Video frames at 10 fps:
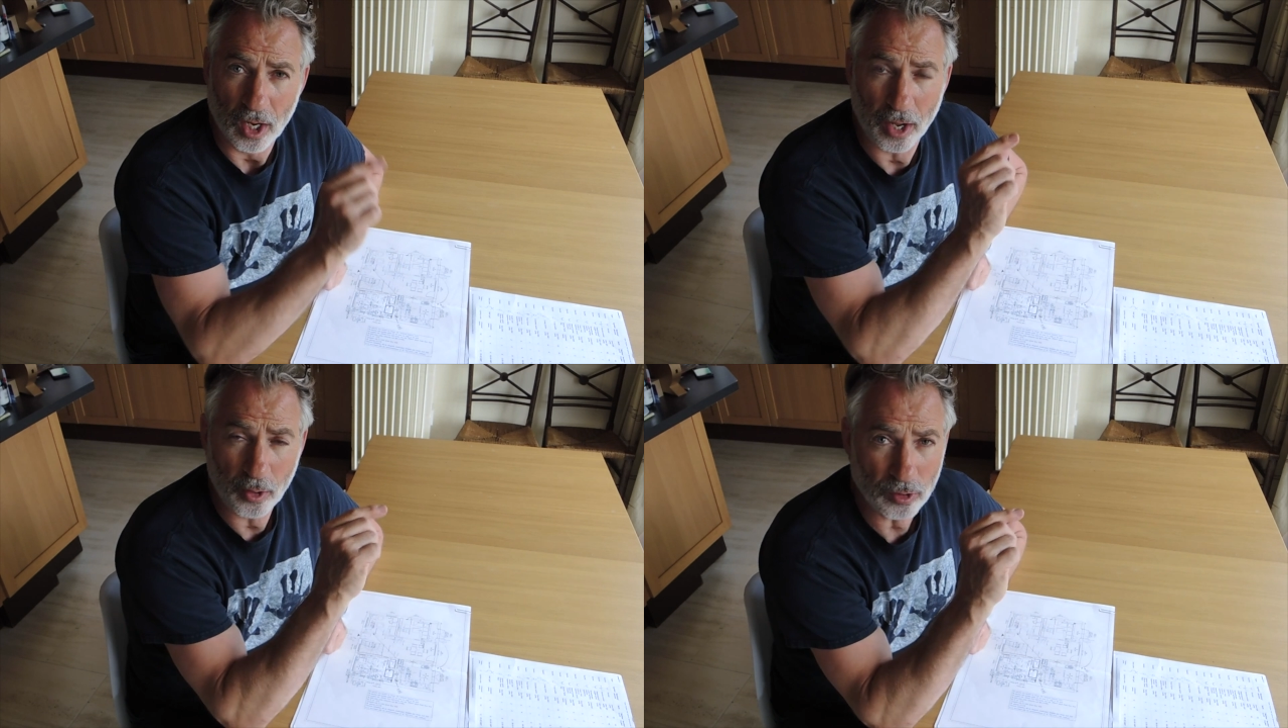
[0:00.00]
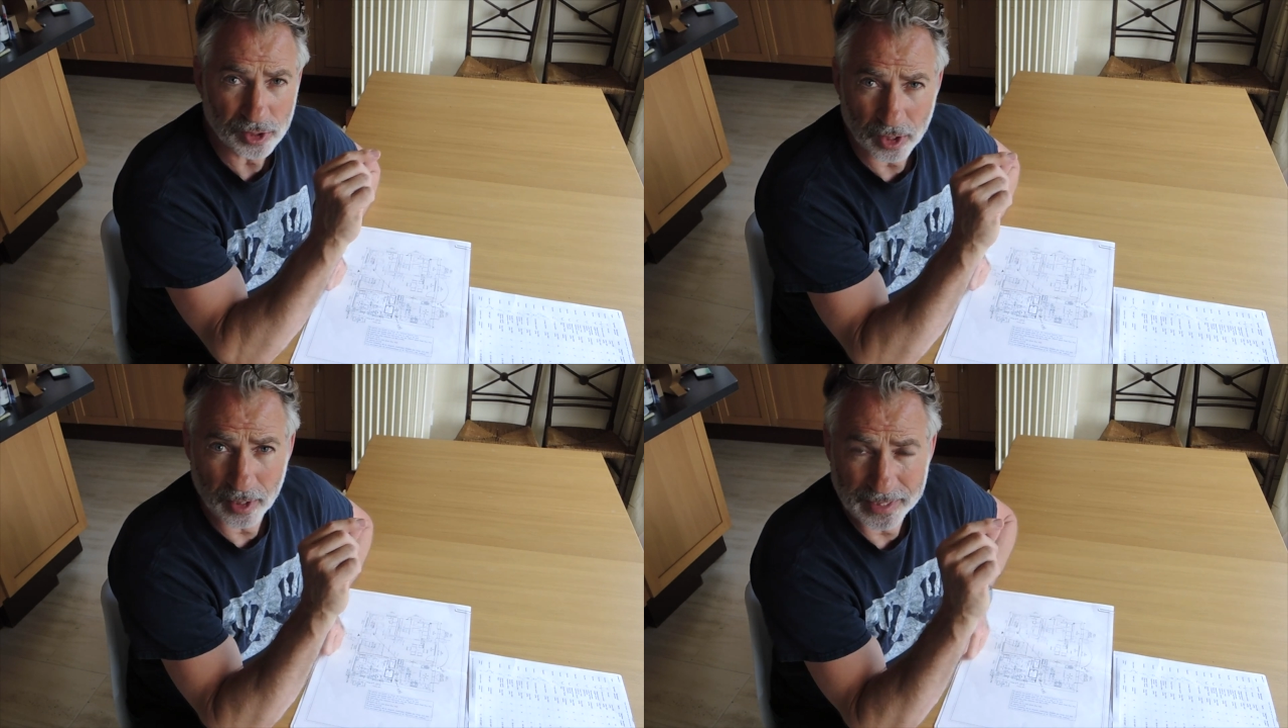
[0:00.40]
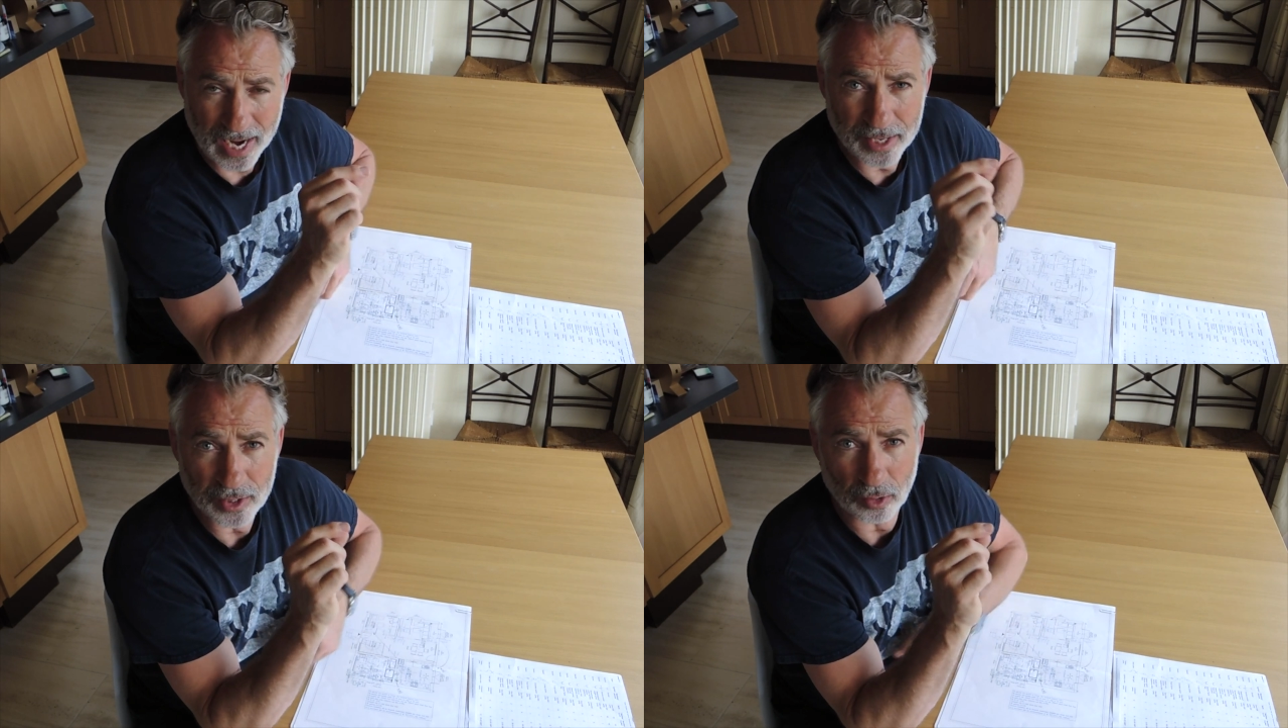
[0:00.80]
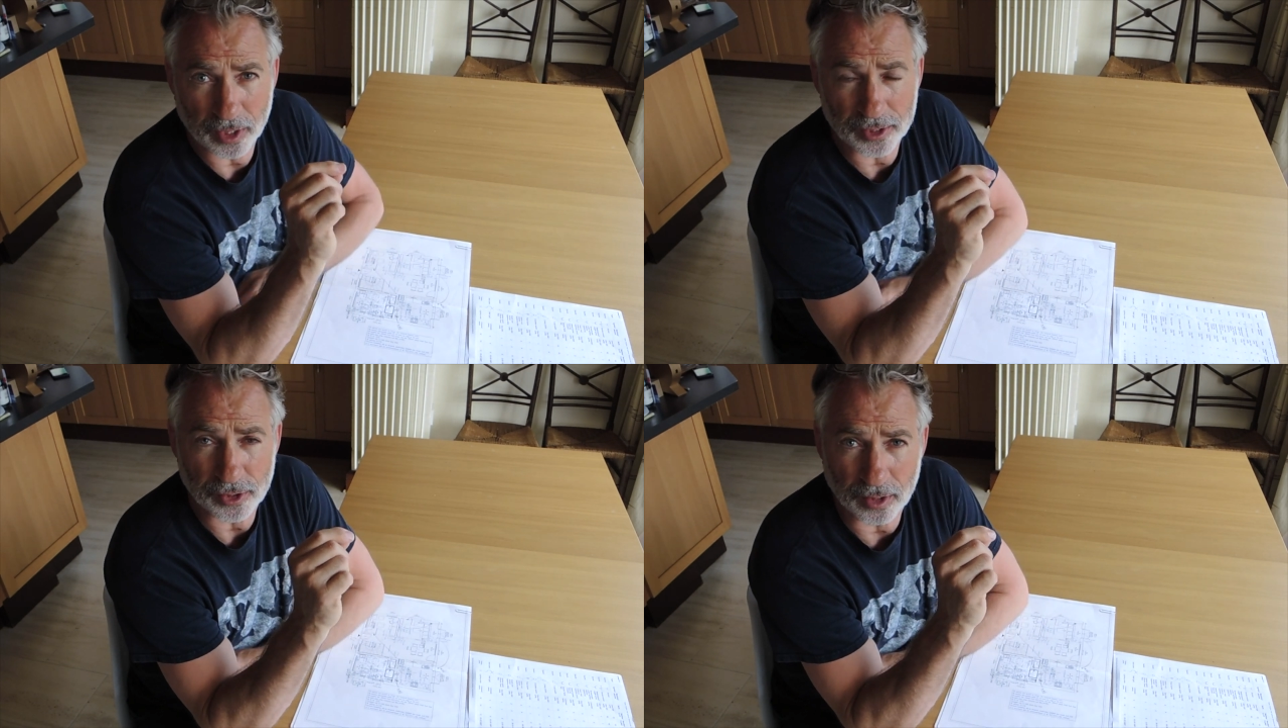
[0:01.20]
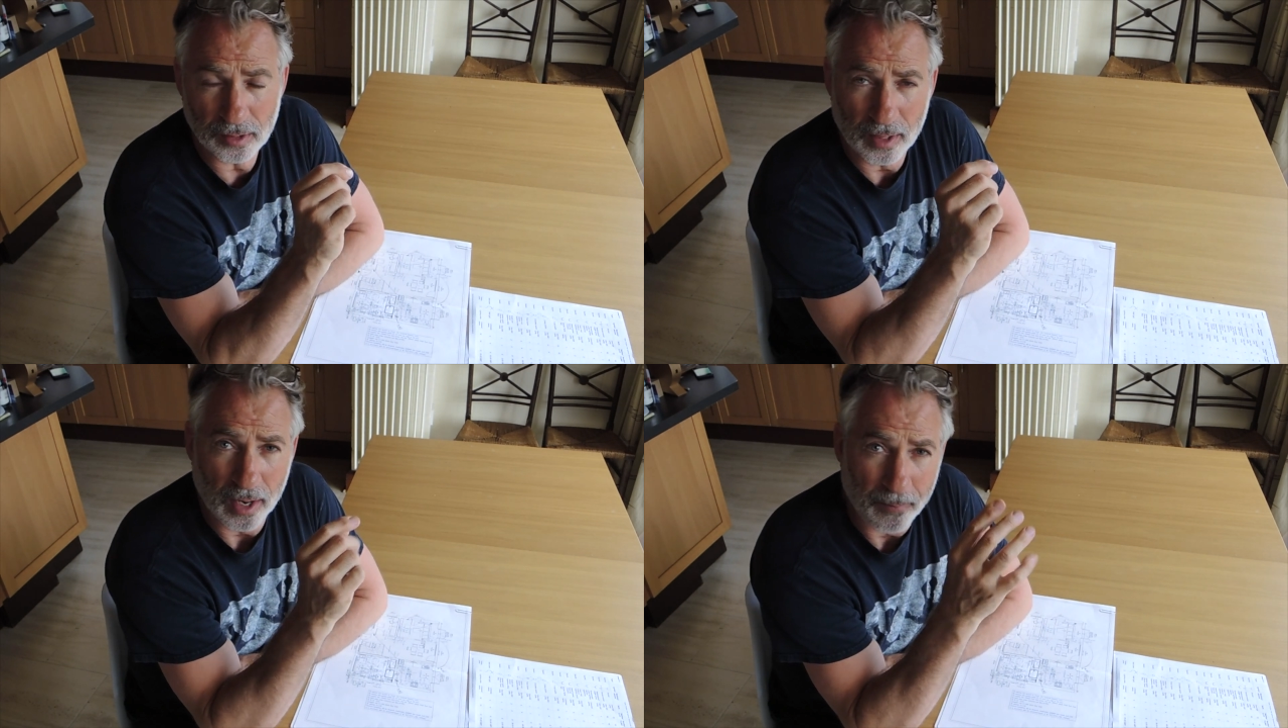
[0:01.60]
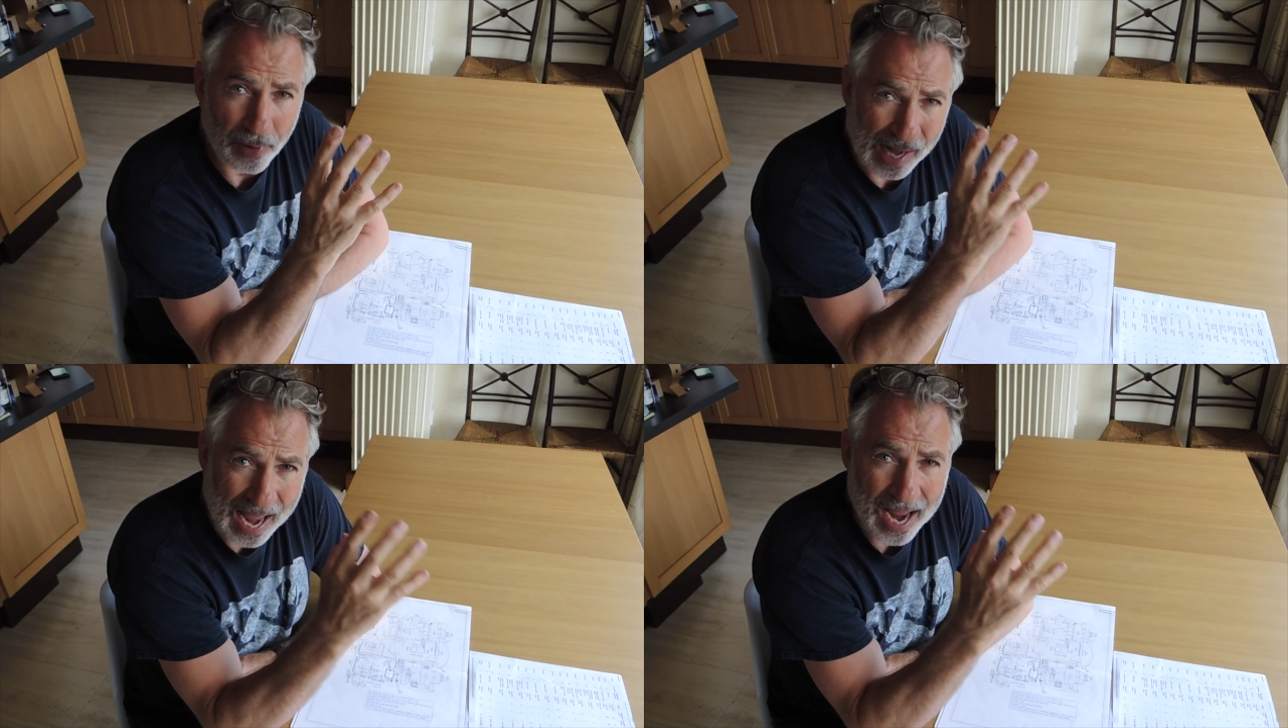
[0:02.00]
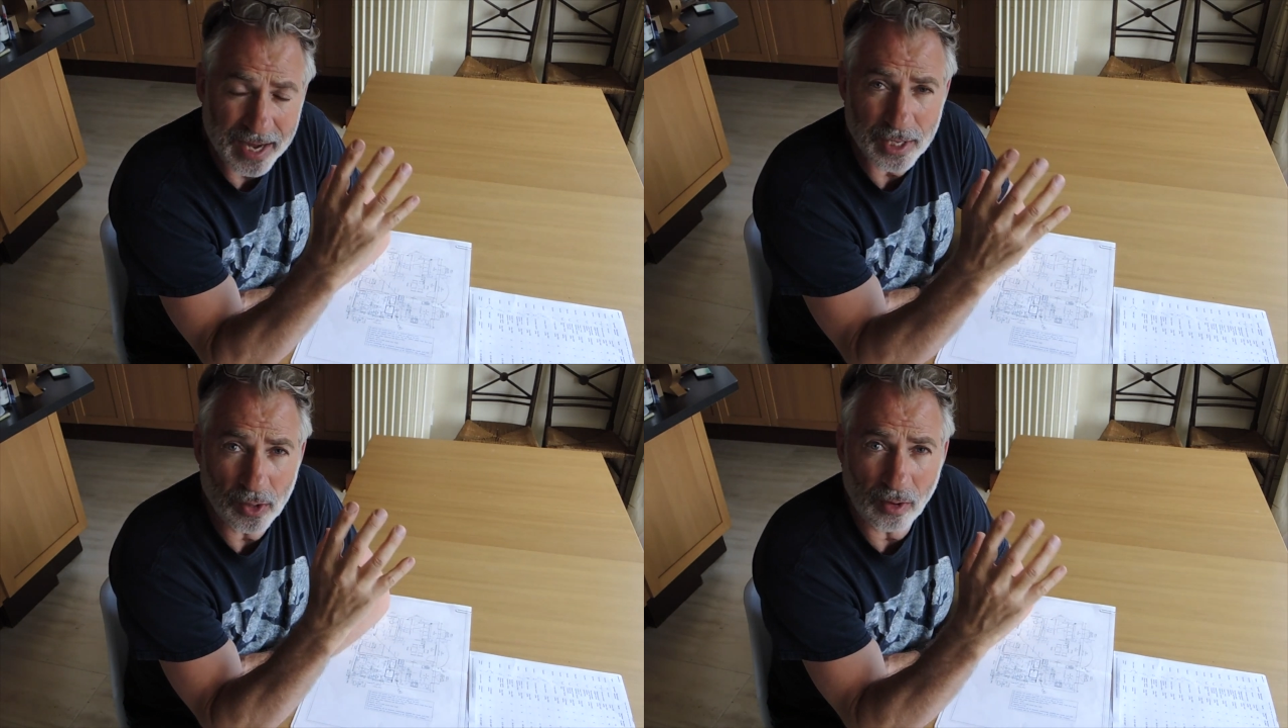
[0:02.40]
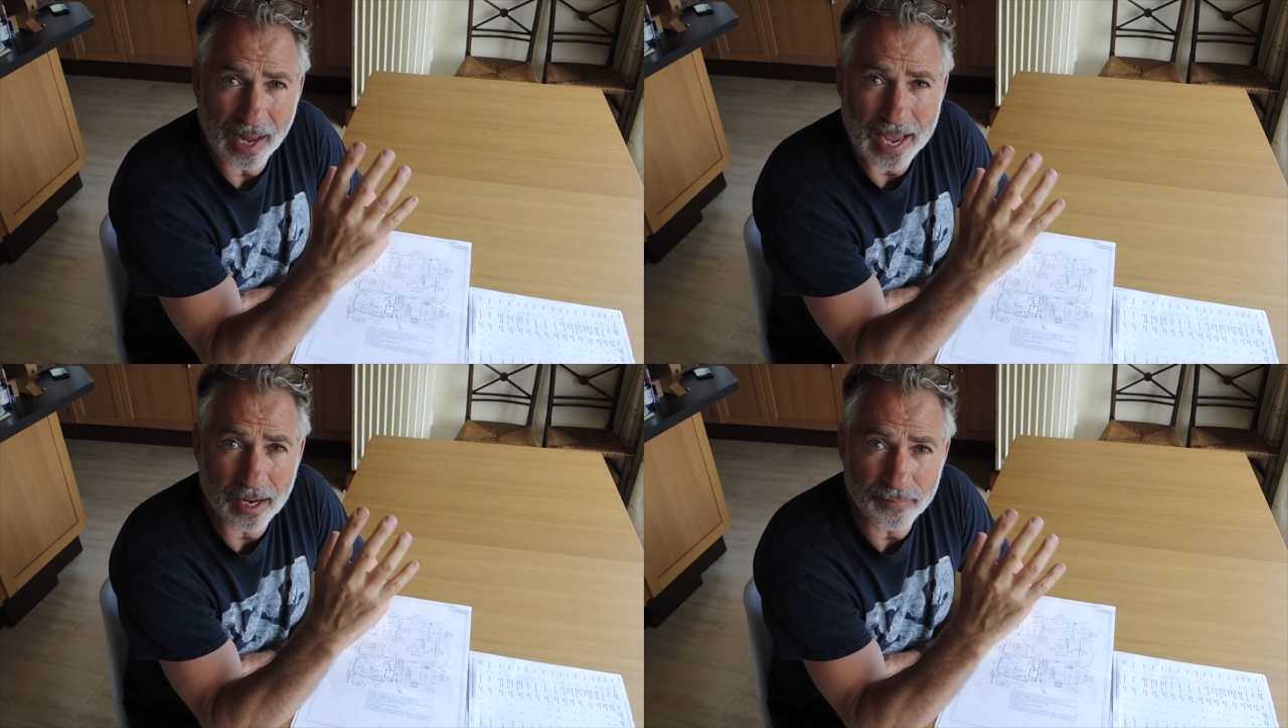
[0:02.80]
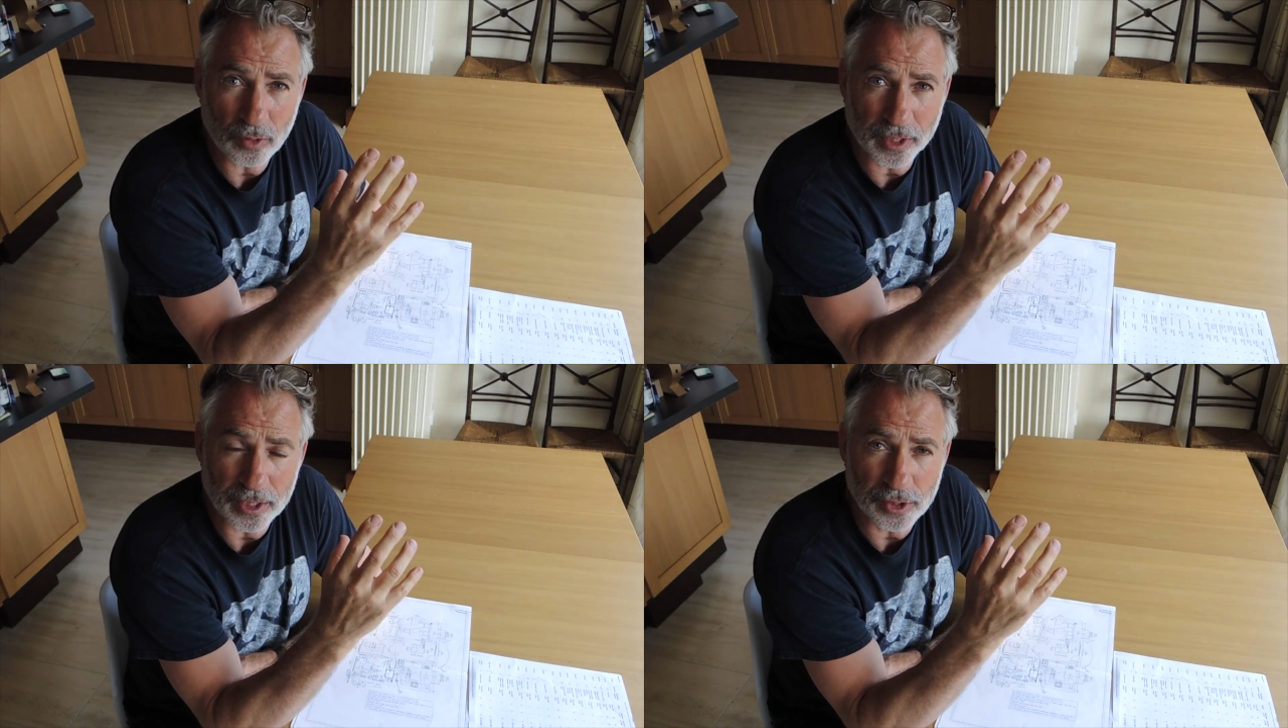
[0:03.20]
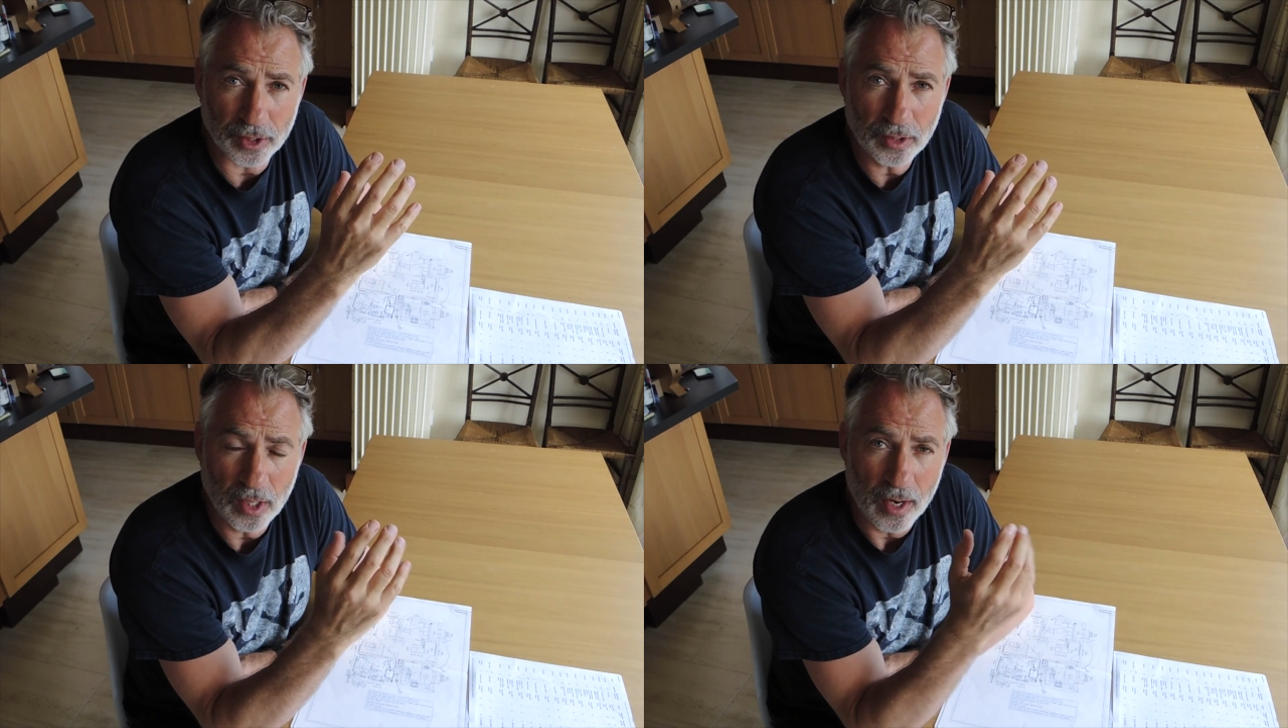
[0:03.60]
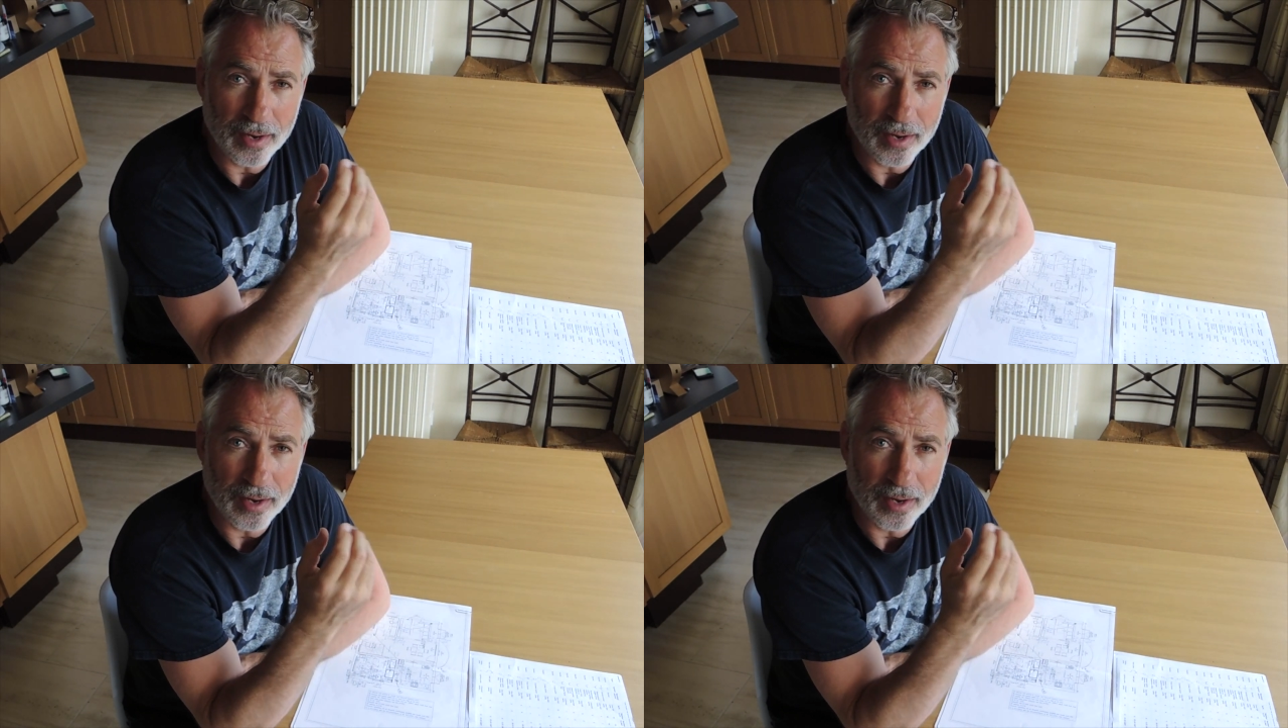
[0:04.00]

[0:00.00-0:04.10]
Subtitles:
And also, again in your kitchen, planning your layout of your kitchen,